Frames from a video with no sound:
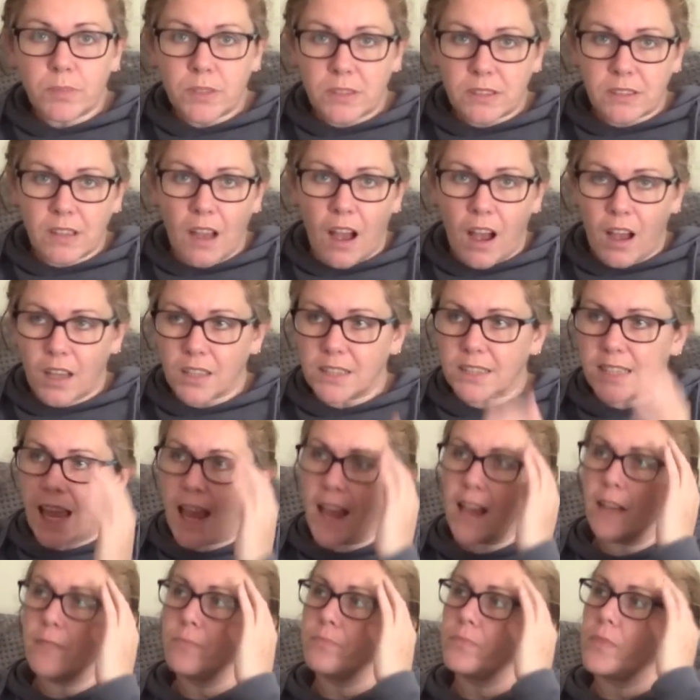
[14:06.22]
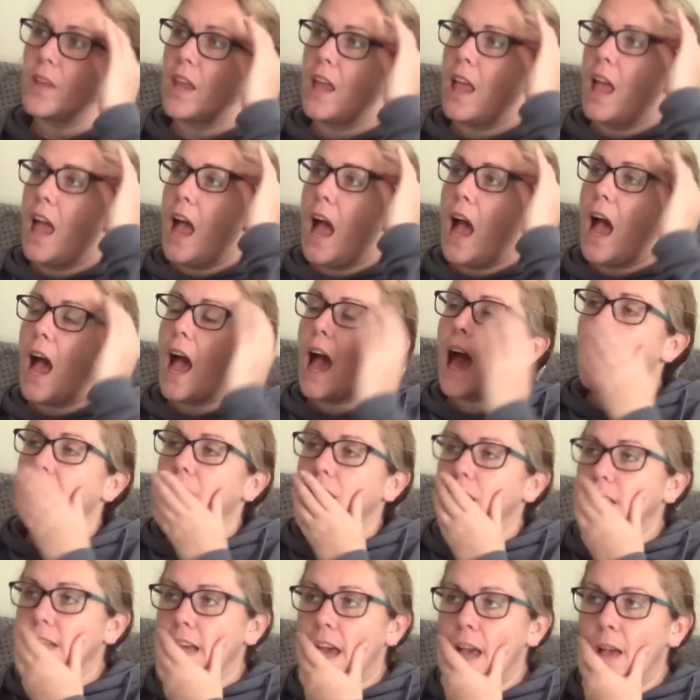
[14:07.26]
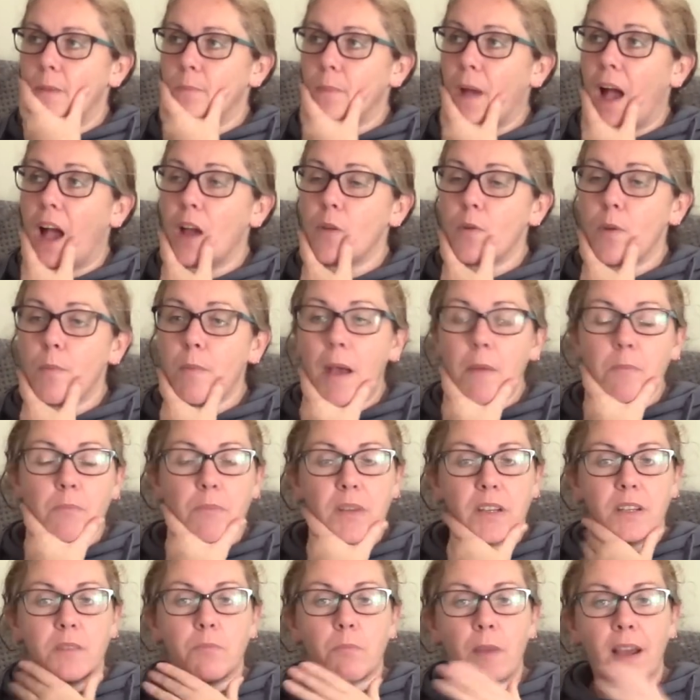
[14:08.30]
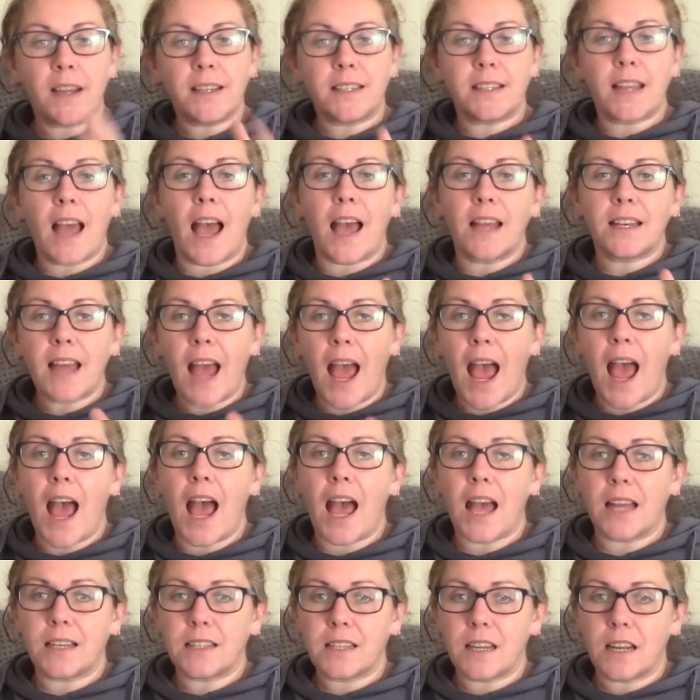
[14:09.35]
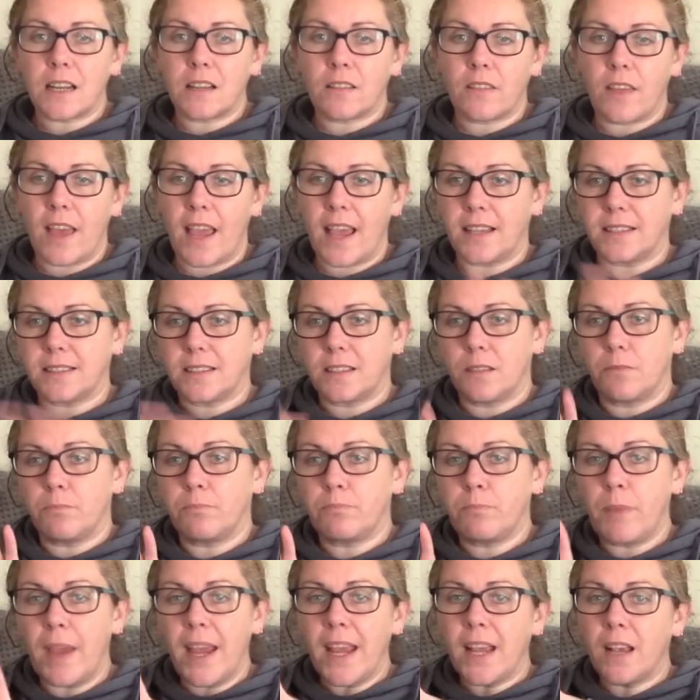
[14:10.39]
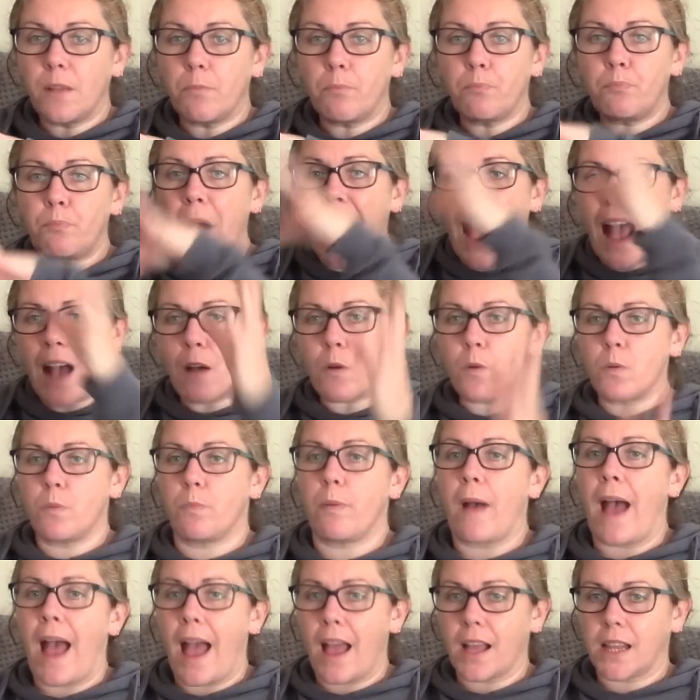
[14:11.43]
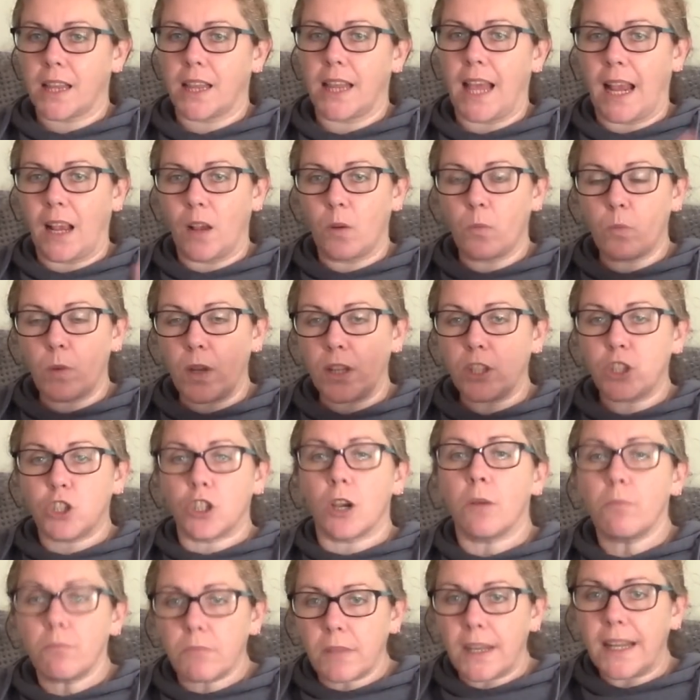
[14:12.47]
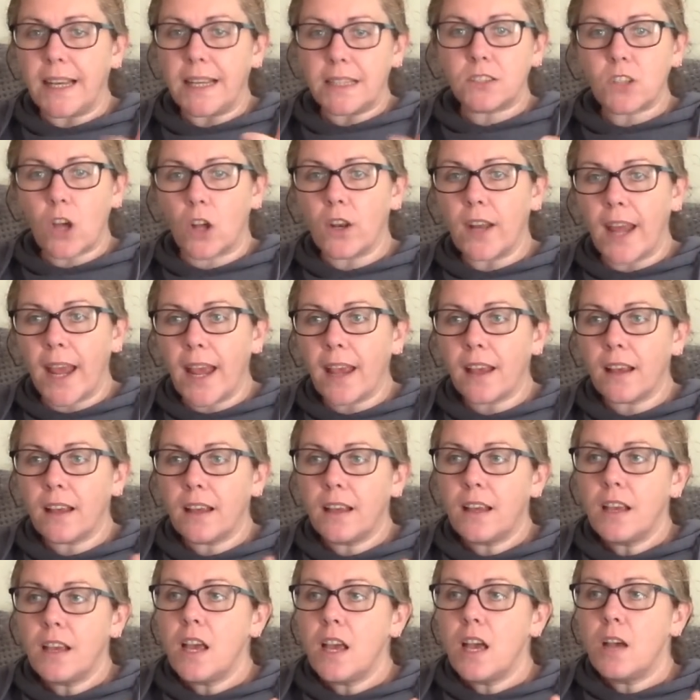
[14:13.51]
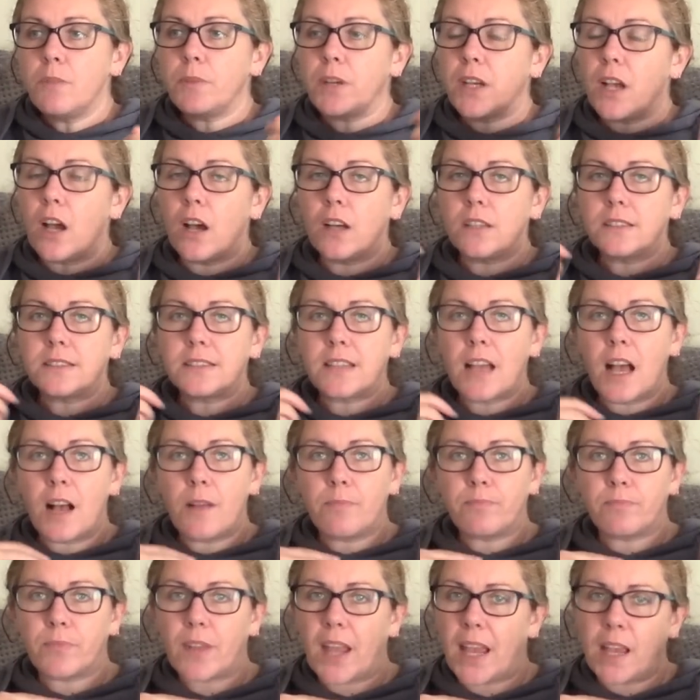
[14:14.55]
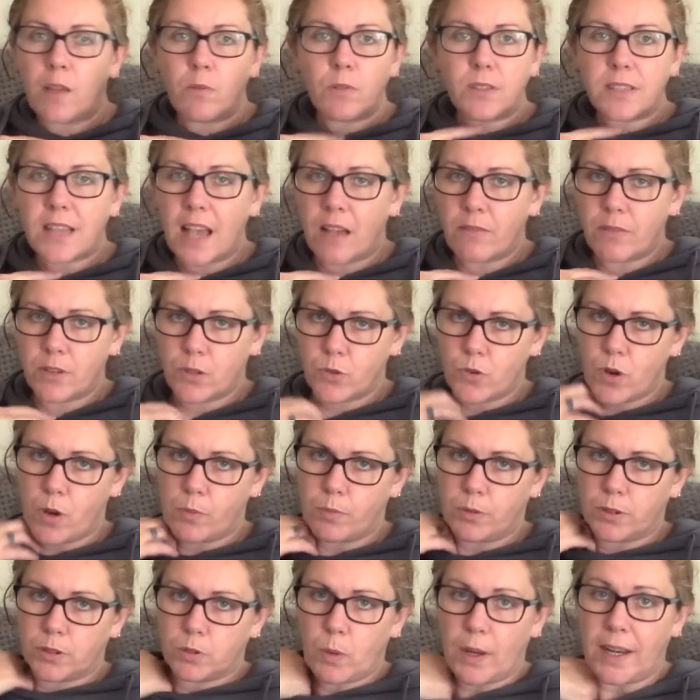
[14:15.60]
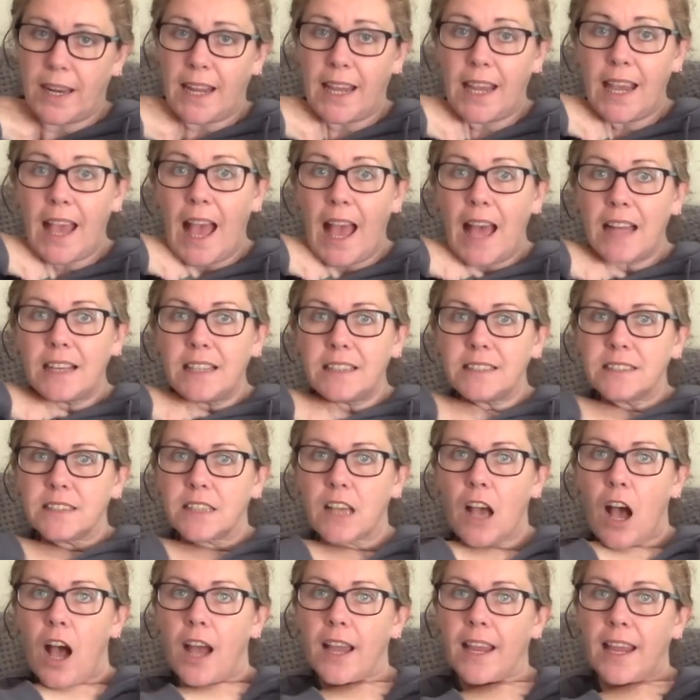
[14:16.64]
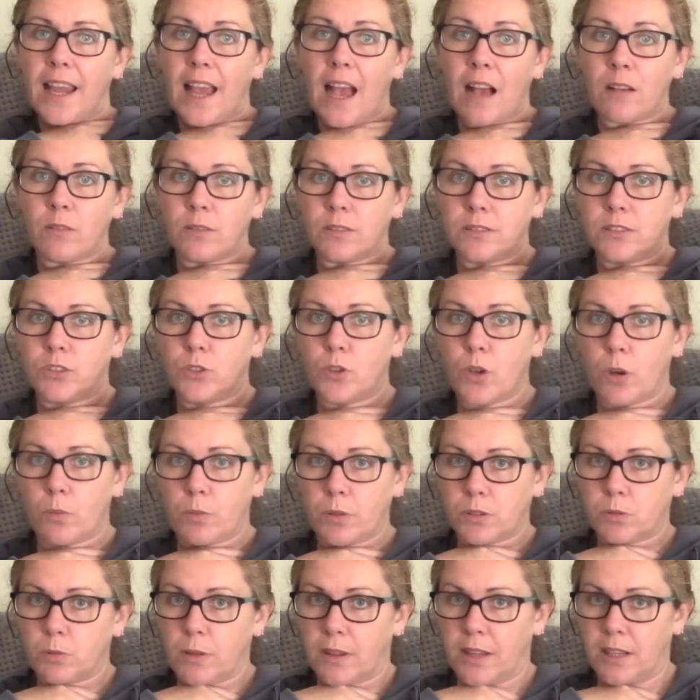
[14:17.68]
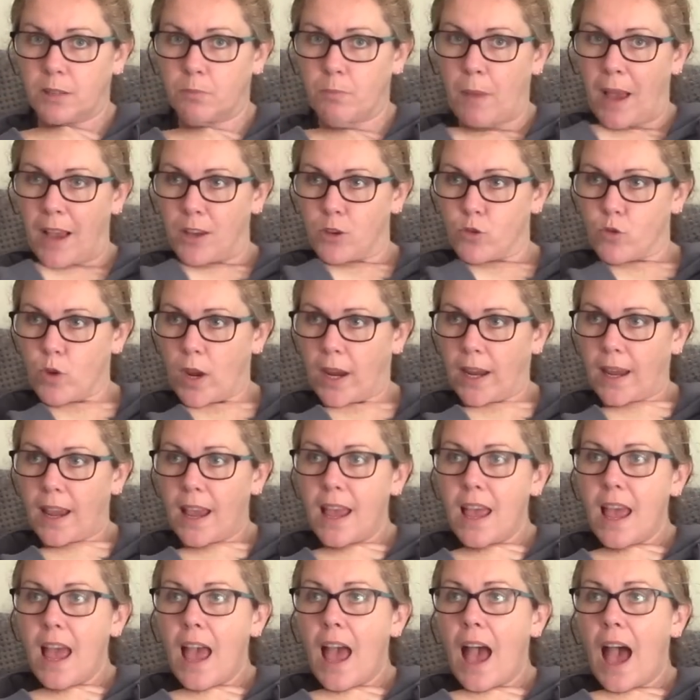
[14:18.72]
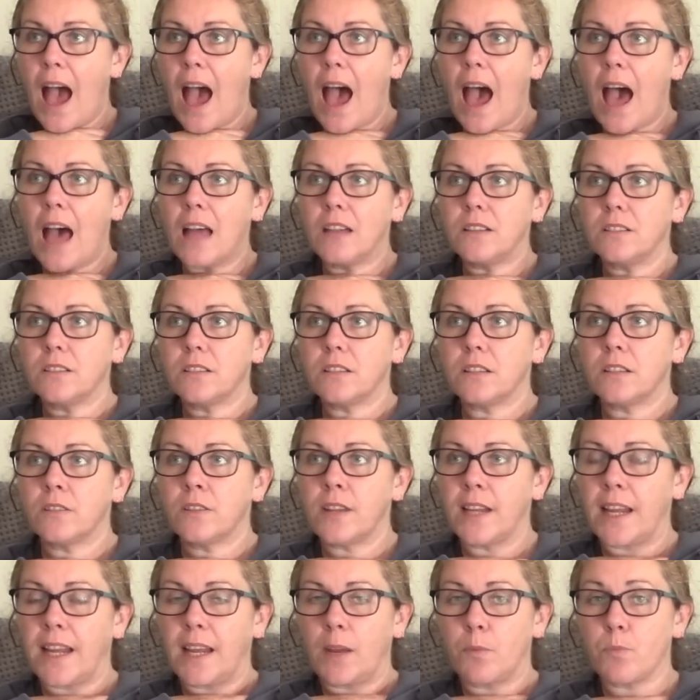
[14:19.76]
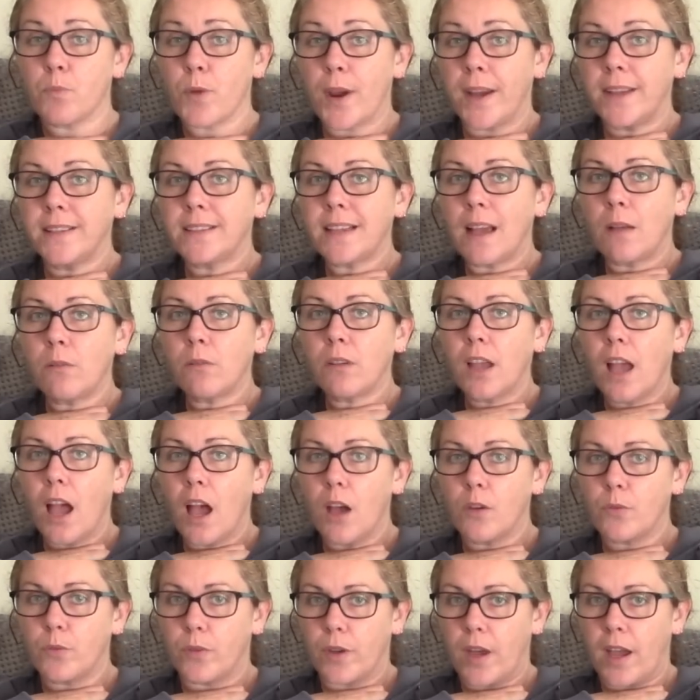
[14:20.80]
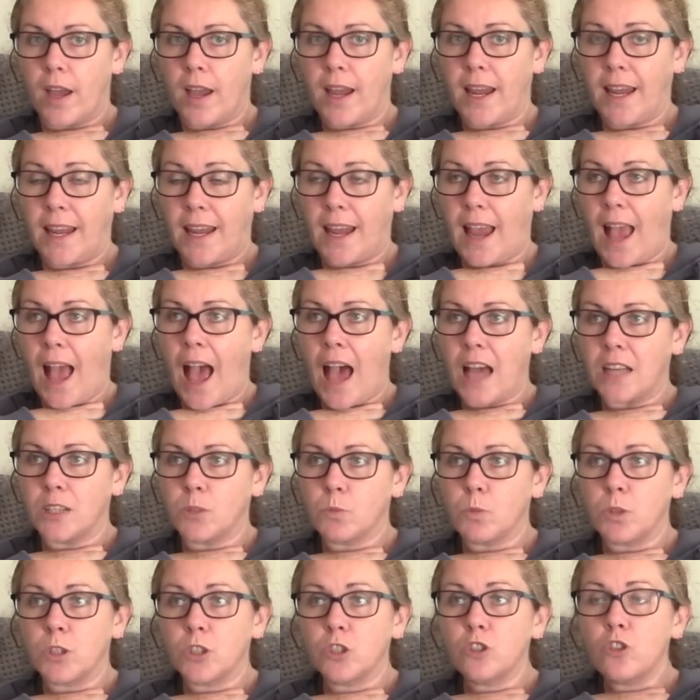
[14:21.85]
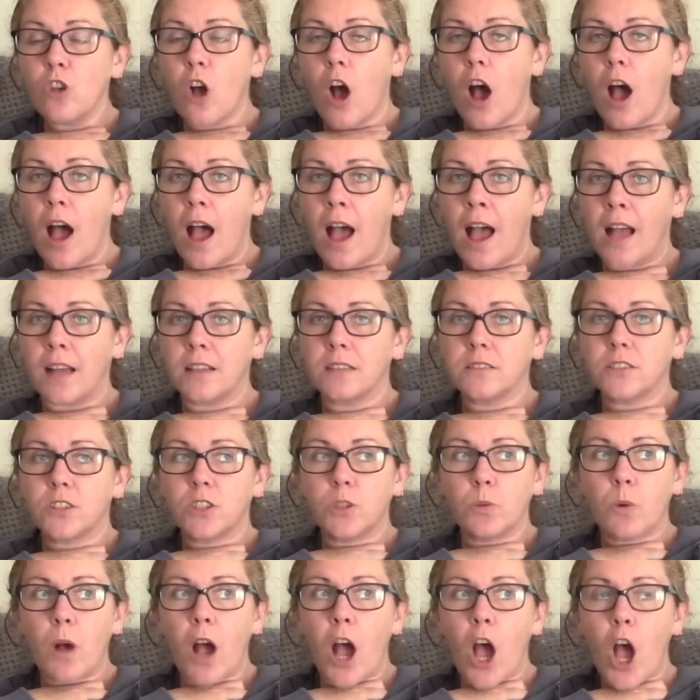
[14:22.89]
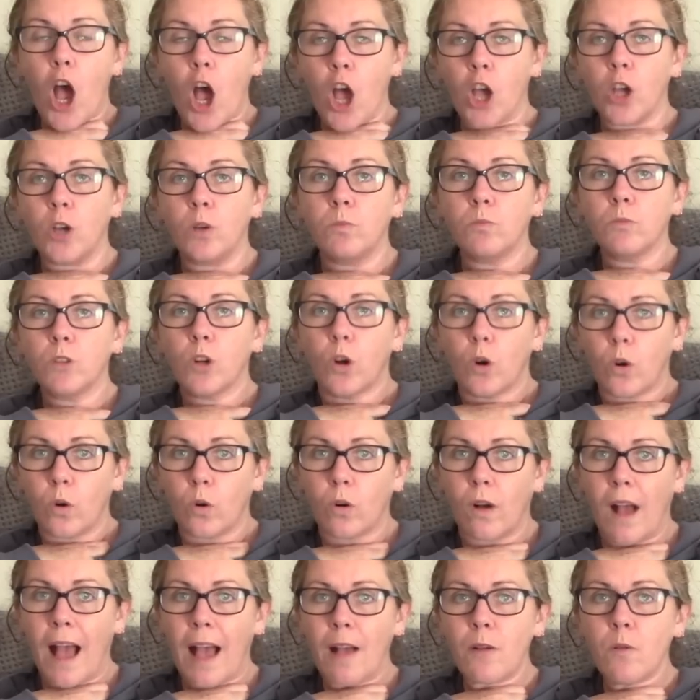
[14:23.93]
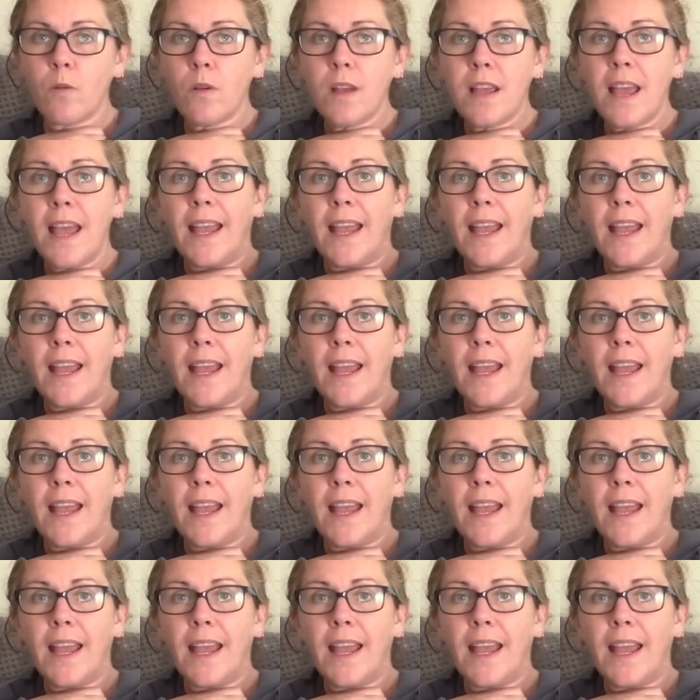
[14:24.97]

start it. And I remembered my dad had this big power pack thing with jump leads on it, because he was having troubles when he had his car. He had troubles with his battery and the breakdown cover he had was not up to a home call out.